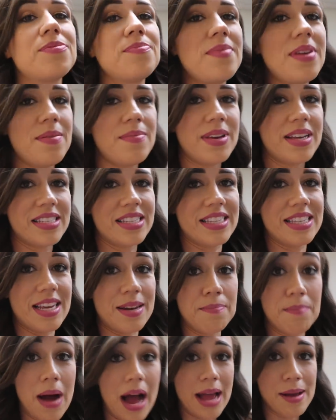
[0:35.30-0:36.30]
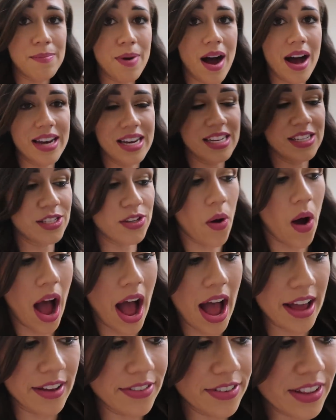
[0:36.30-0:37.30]
just me because it's in my body, so
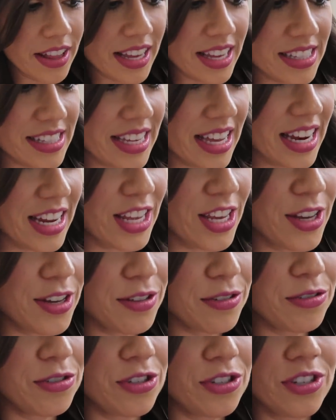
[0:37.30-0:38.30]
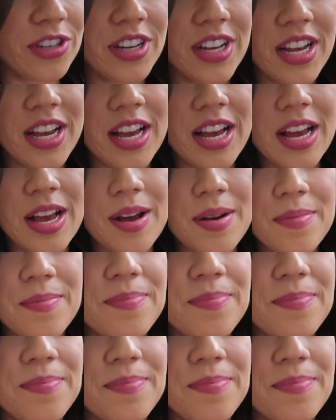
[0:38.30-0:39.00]
I feel like it's getting huge. No, you